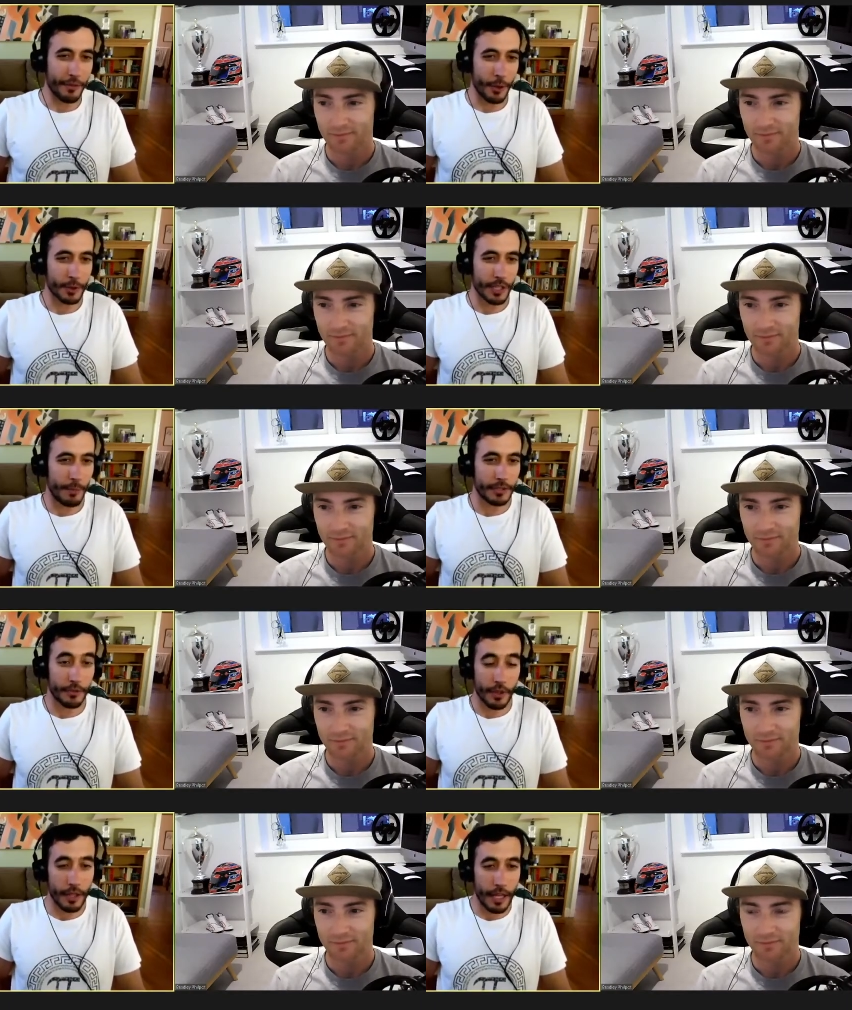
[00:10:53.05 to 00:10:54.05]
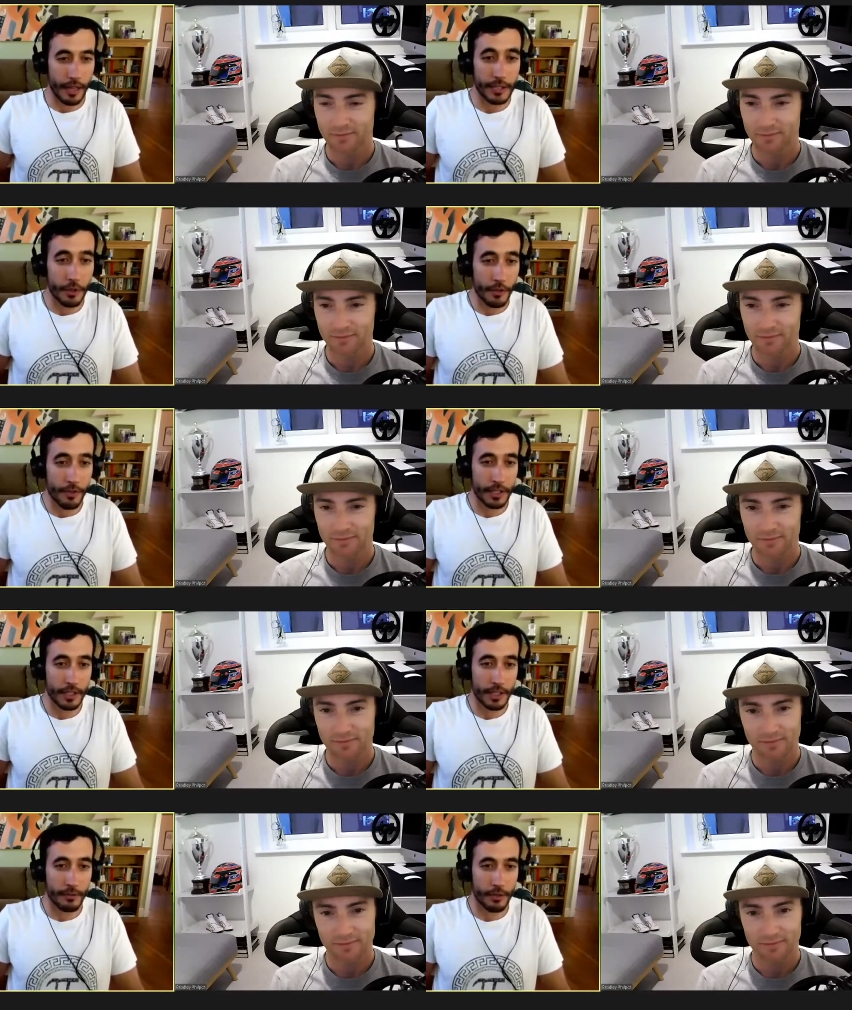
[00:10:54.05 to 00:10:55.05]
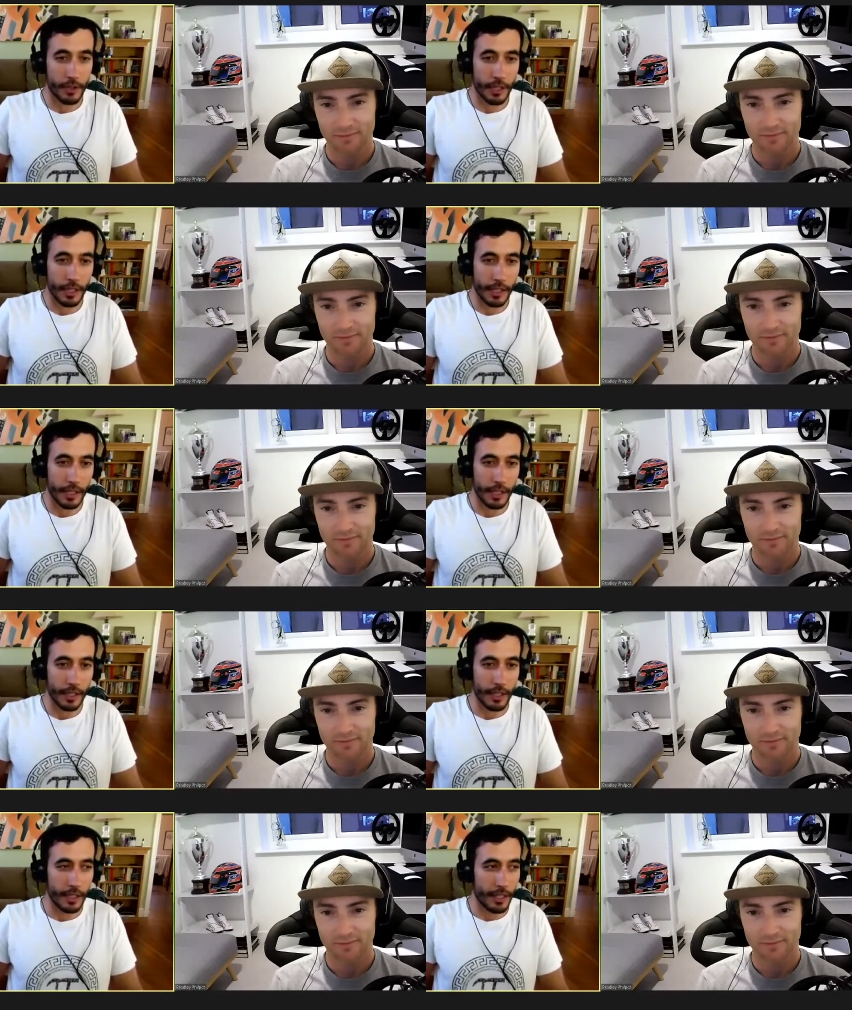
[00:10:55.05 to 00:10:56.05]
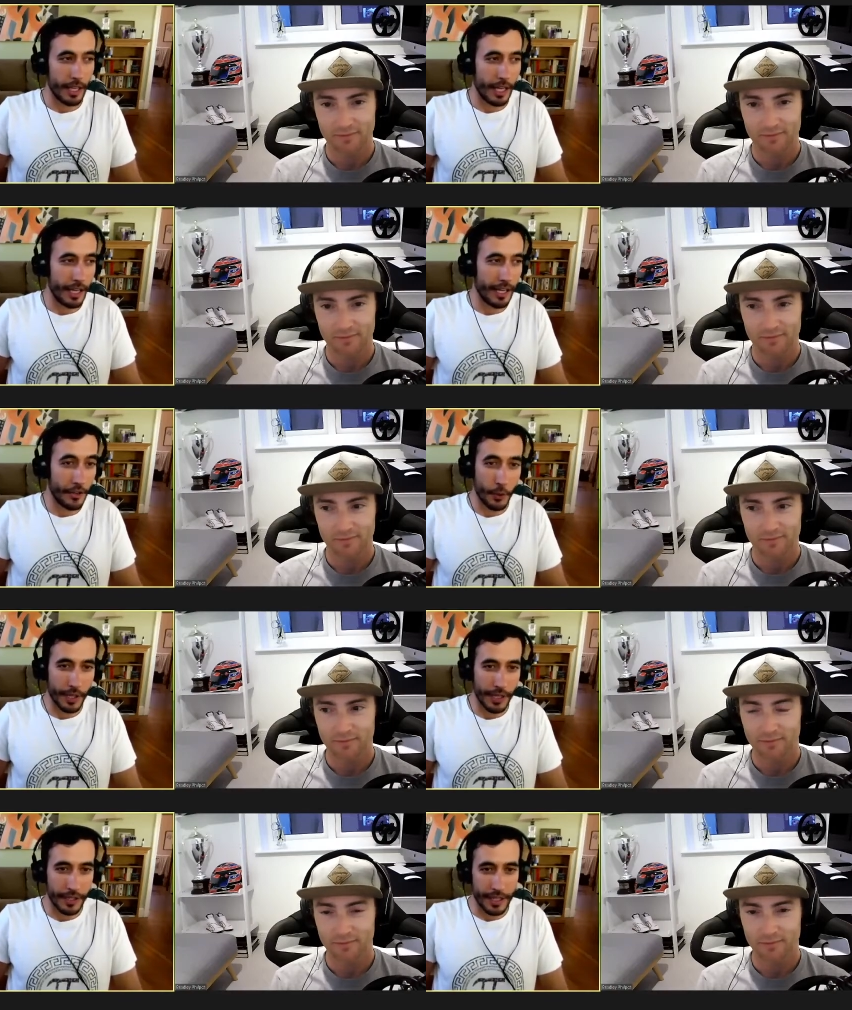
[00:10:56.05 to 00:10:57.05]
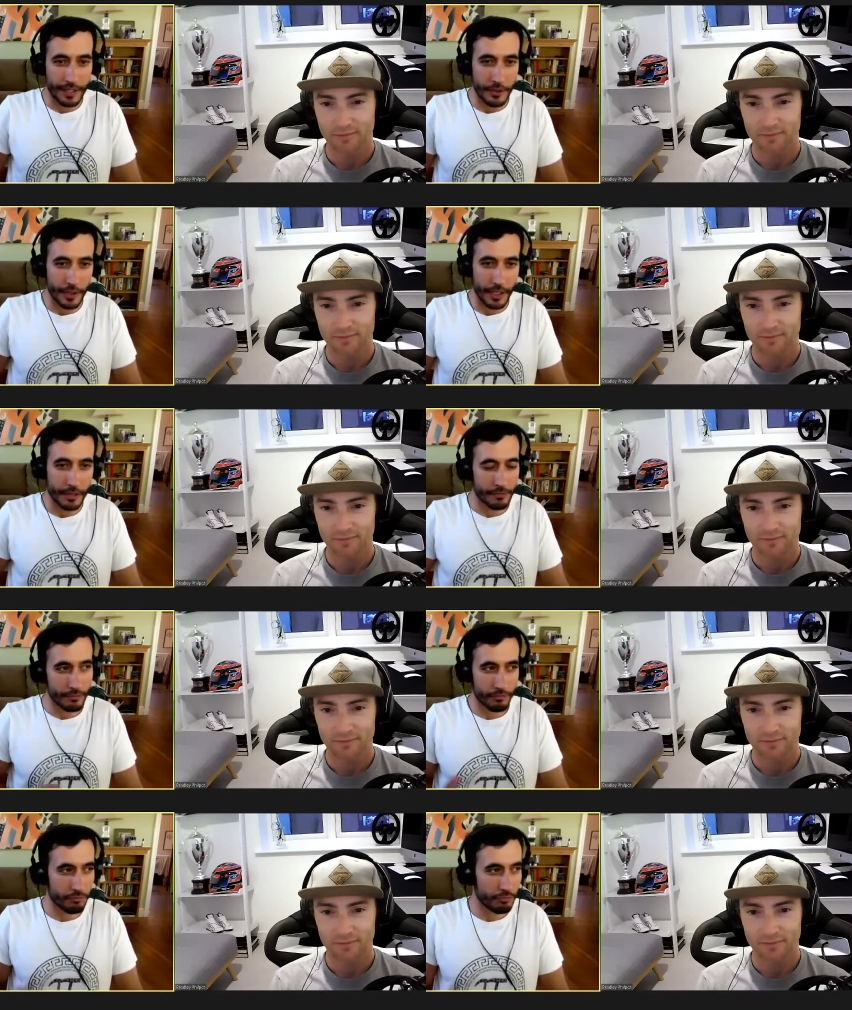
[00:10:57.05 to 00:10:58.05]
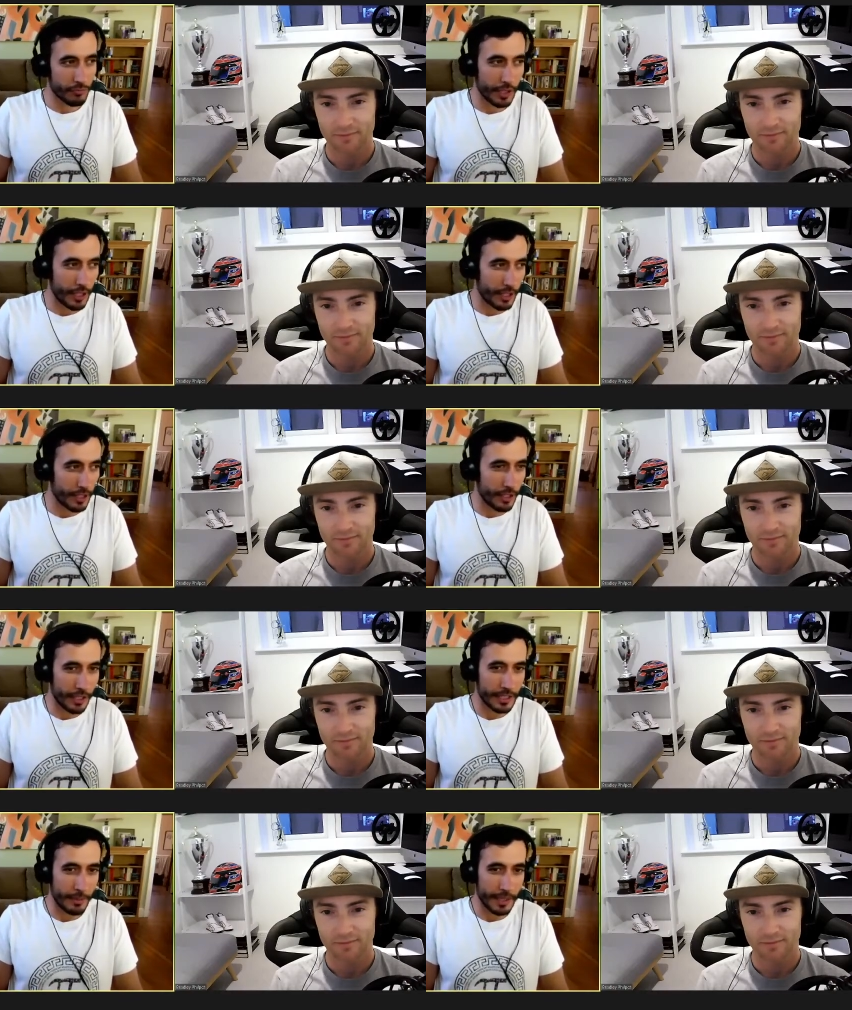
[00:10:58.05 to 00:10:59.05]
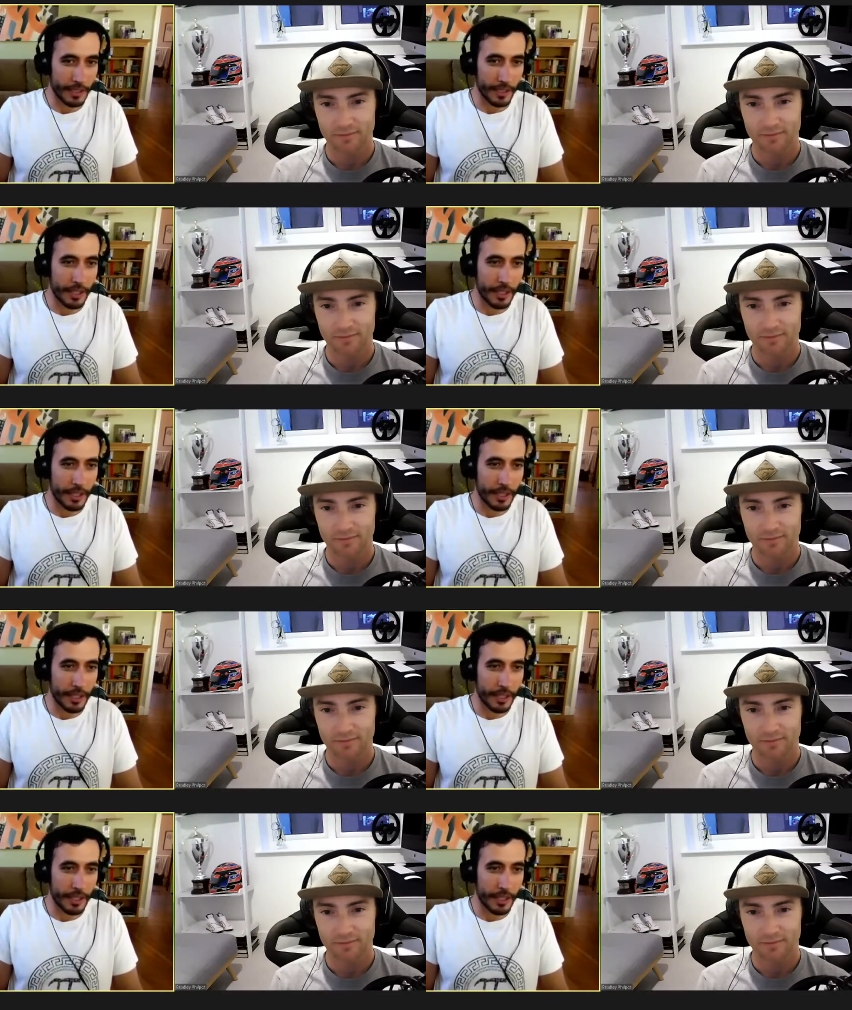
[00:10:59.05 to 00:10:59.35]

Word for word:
Speaker 1: those numbers for at least for the first year for any uh, rookie in that category are just amazing.